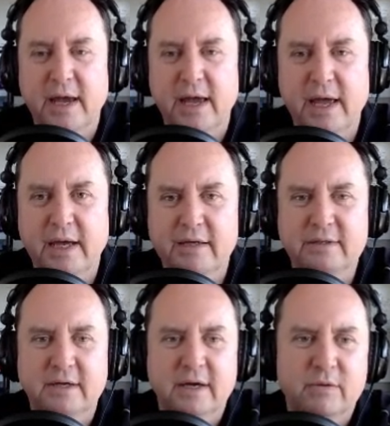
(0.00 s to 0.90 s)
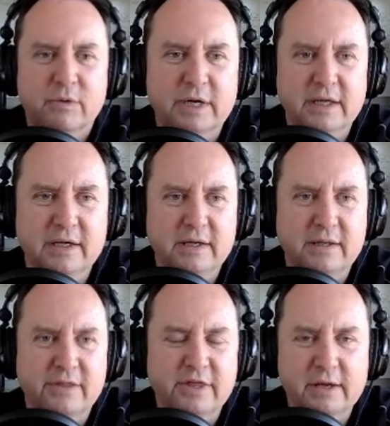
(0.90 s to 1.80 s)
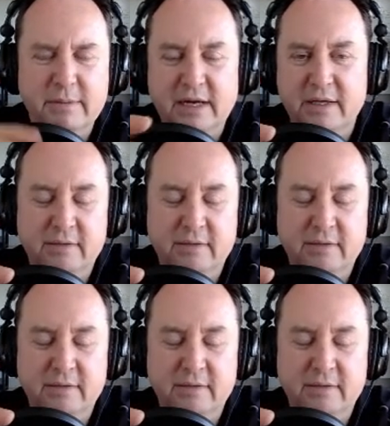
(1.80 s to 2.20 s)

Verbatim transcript: And we're going to think about it.